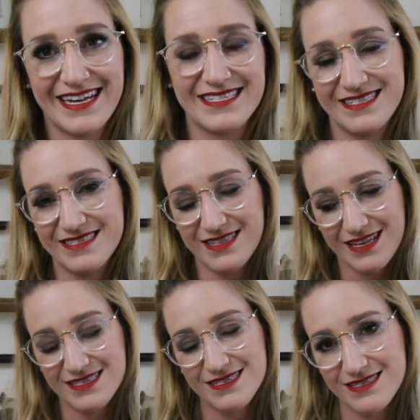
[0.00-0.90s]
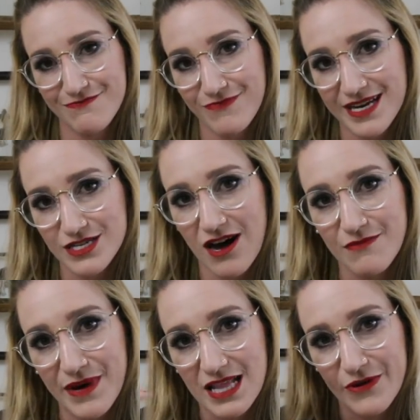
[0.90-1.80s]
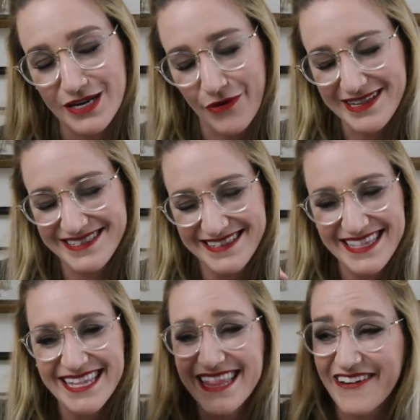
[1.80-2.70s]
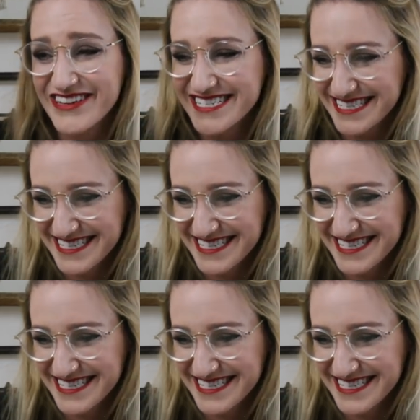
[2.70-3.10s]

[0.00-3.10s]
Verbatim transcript: that's that's my dog bellowing noise. they, were,